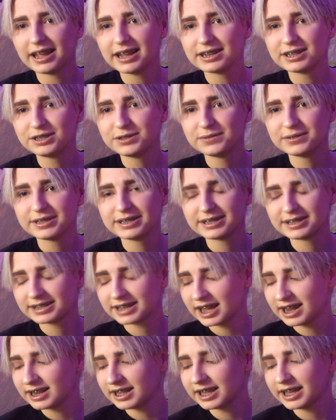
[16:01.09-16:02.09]
Like, she was this
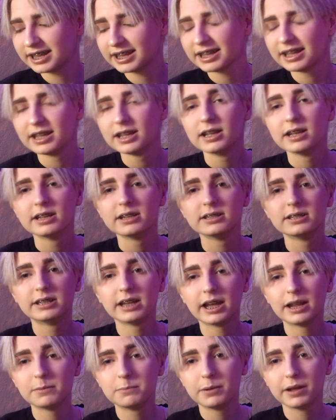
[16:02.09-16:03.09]
kind of like
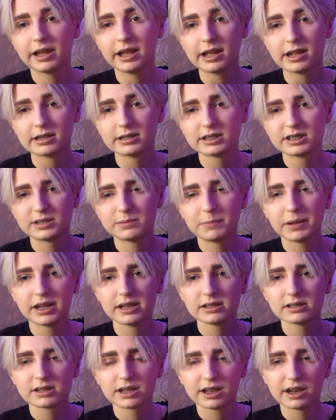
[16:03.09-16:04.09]
deadpan
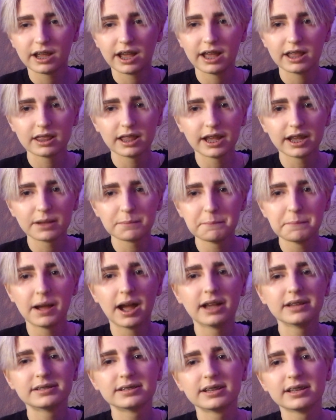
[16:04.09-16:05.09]
space cadet, like
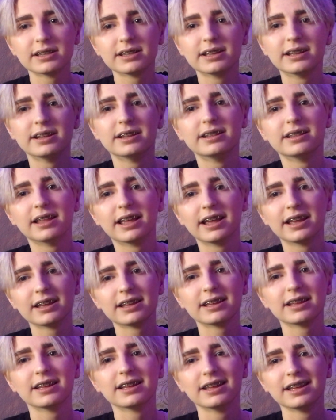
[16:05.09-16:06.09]
masculine,
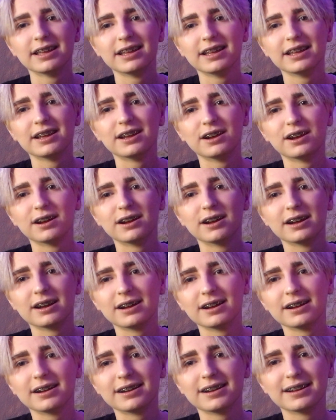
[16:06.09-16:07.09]
like,
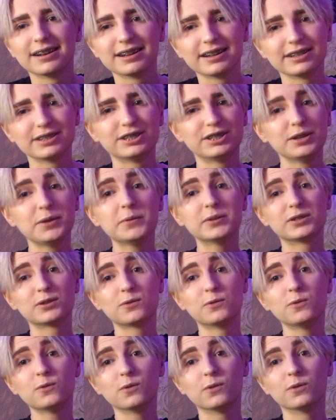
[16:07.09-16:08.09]
she was
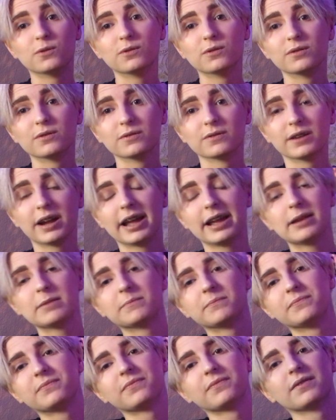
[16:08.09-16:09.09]
cool,
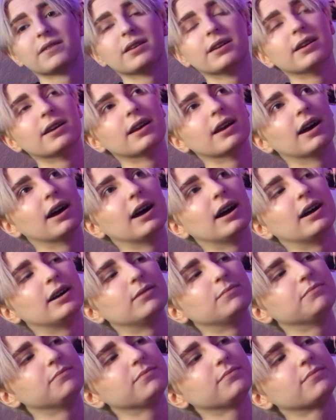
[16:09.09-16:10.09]
right?
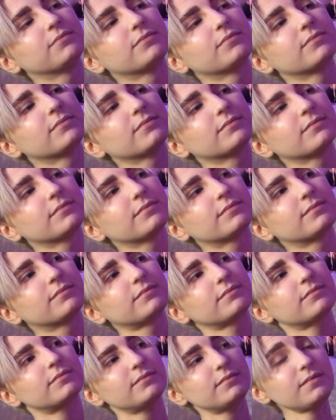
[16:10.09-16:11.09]
Um,
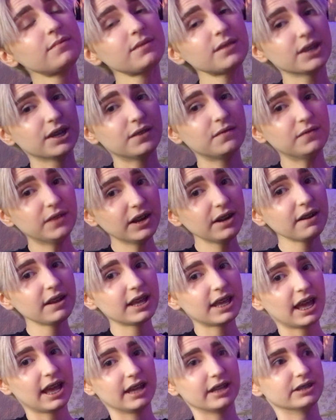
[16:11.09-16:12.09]
and
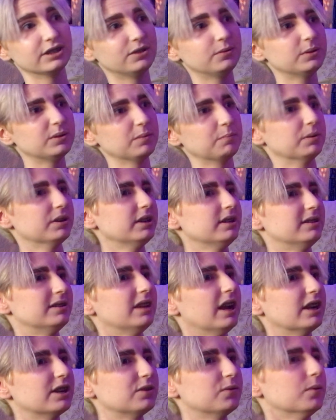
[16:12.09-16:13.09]
very gay, and she was a pretty
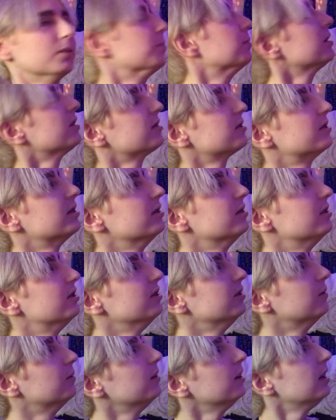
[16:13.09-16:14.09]
sexual person
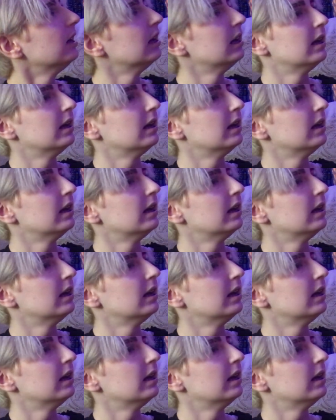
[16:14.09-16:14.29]
too.